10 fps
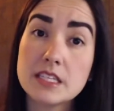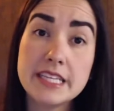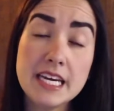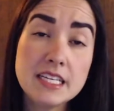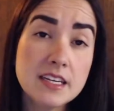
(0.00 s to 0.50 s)

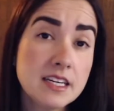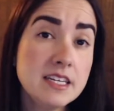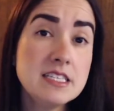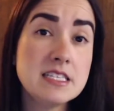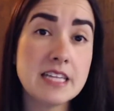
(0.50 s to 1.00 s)
take a
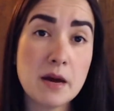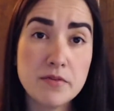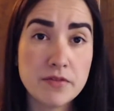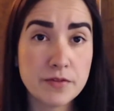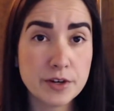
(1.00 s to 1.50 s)
step
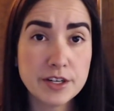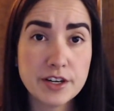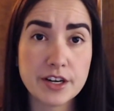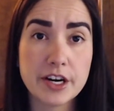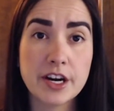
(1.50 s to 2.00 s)

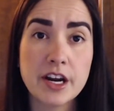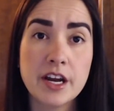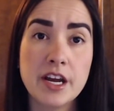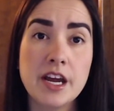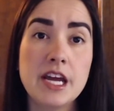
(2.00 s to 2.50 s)
further.
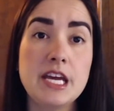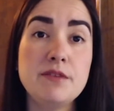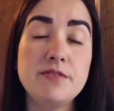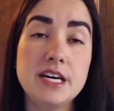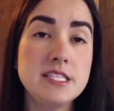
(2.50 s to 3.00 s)

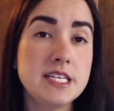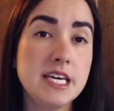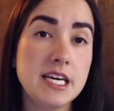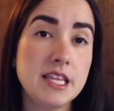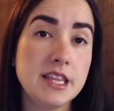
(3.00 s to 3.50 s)

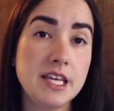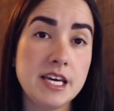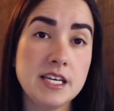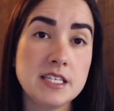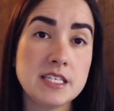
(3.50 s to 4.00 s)
Investigate the
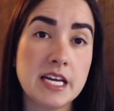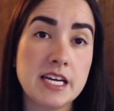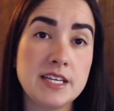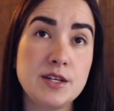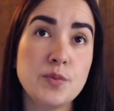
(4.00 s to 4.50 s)
things
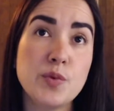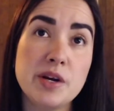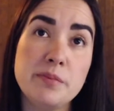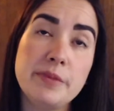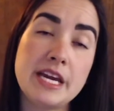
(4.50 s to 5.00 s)
that
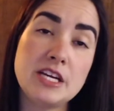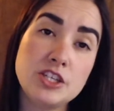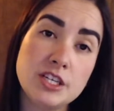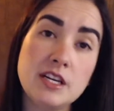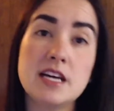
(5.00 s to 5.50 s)
were
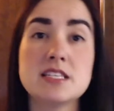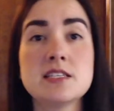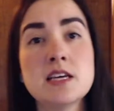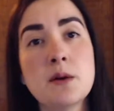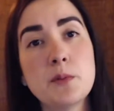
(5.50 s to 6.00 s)
mentioned as
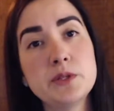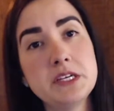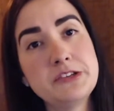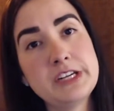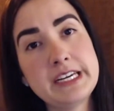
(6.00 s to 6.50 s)

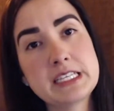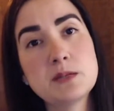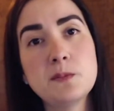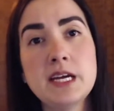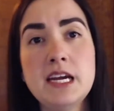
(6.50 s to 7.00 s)
potentially
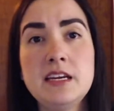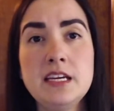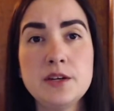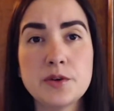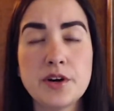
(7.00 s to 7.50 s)

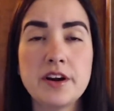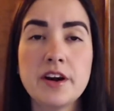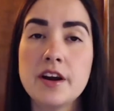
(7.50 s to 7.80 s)
explaining or